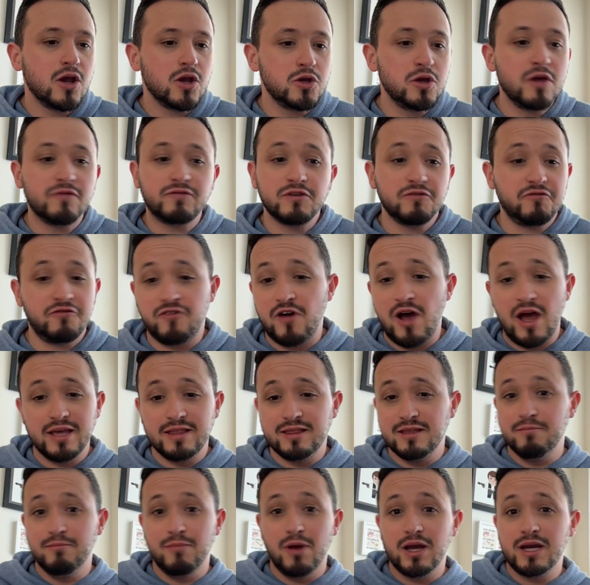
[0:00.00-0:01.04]
you have to
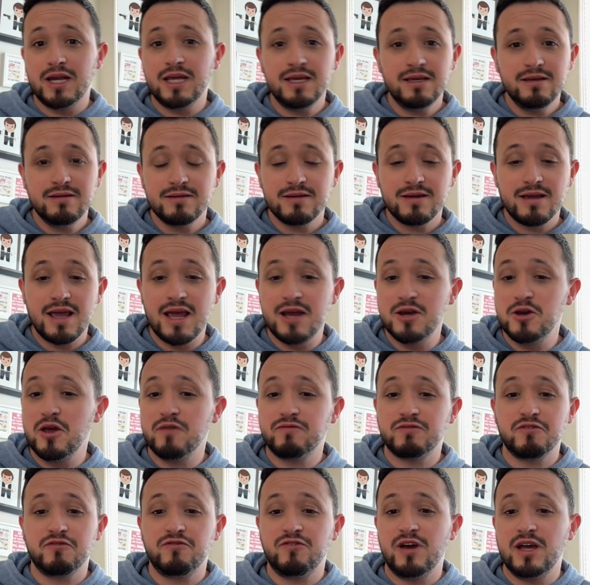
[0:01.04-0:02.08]
find the money and you
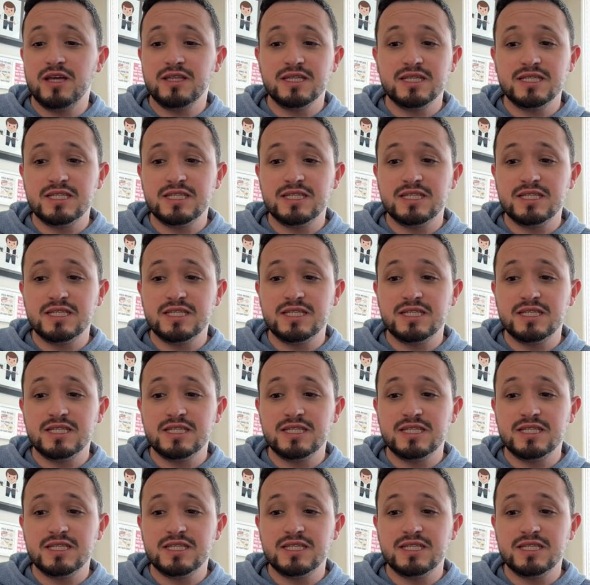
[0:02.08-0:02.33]
have to find